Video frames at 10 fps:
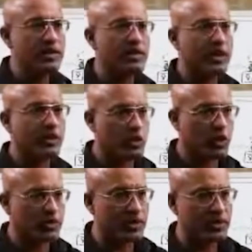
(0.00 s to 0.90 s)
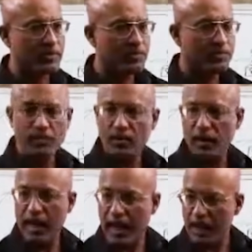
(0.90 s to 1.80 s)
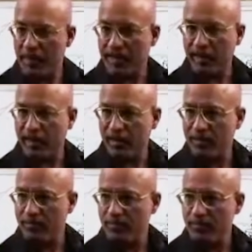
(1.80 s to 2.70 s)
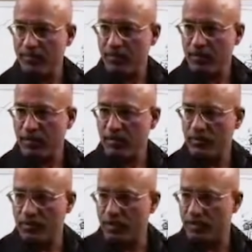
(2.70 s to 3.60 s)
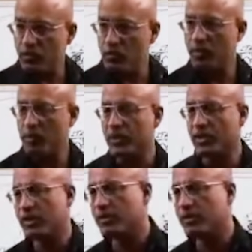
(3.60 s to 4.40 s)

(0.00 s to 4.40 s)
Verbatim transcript: T cytotoxic. Am I clear? Yes, you have a question.